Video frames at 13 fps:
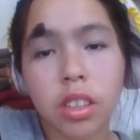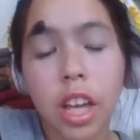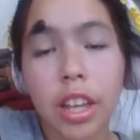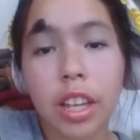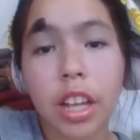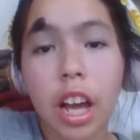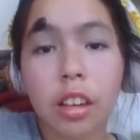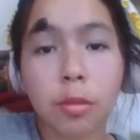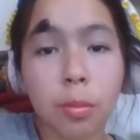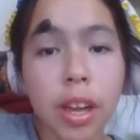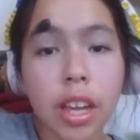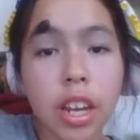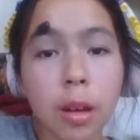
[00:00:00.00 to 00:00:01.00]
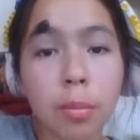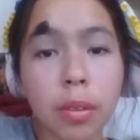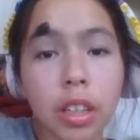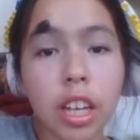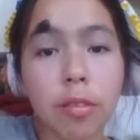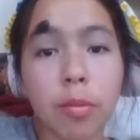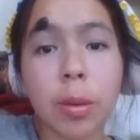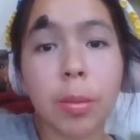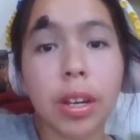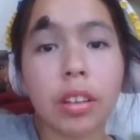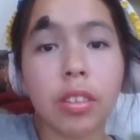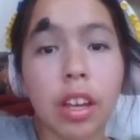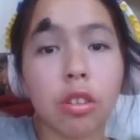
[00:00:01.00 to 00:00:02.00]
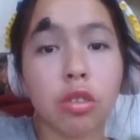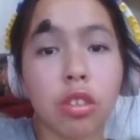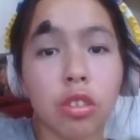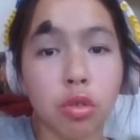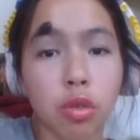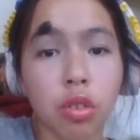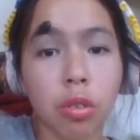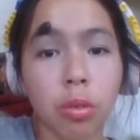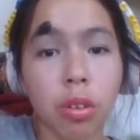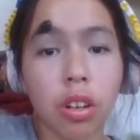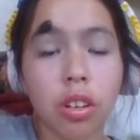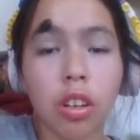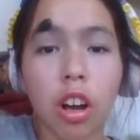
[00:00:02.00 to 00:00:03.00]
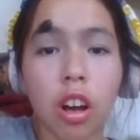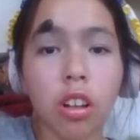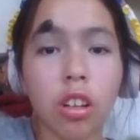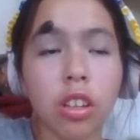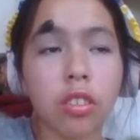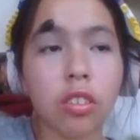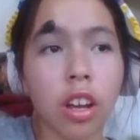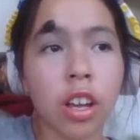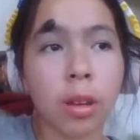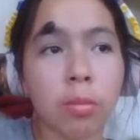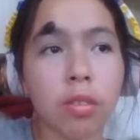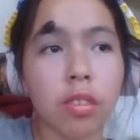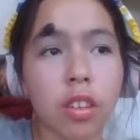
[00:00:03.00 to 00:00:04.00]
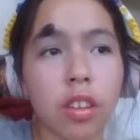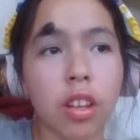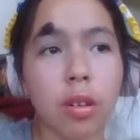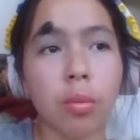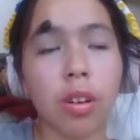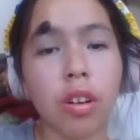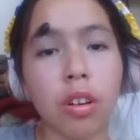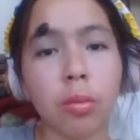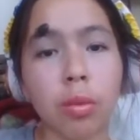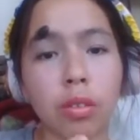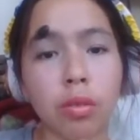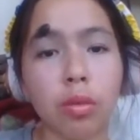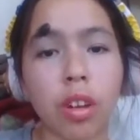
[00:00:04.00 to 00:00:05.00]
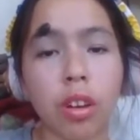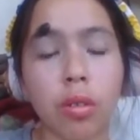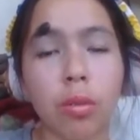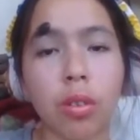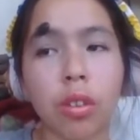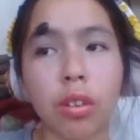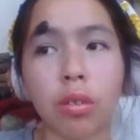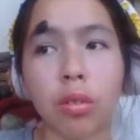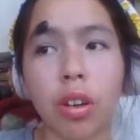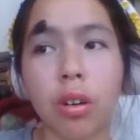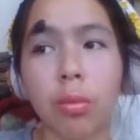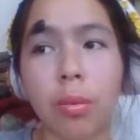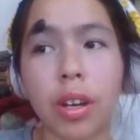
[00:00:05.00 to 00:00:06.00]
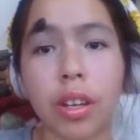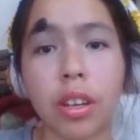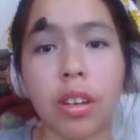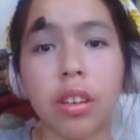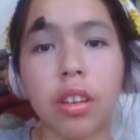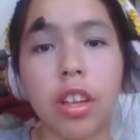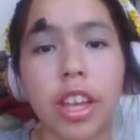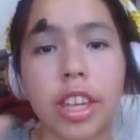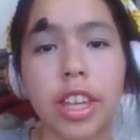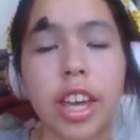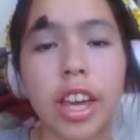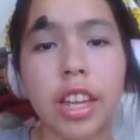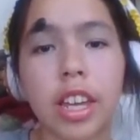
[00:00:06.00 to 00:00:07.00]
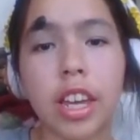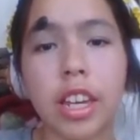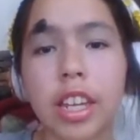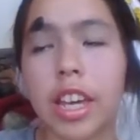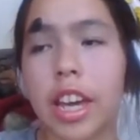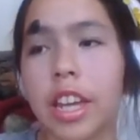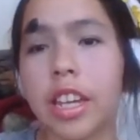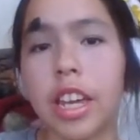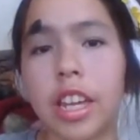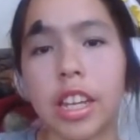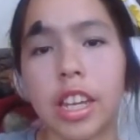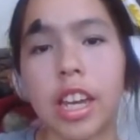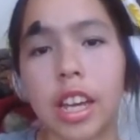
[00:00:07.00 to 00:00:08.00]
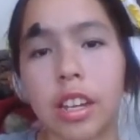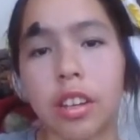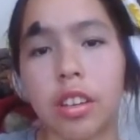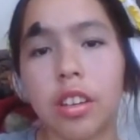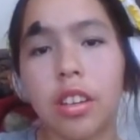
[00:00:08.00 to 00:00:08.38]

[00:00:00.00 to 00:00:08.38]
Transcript: And you guys may not believe me, but it's actually true. All the times there was 3:01, again and again and again.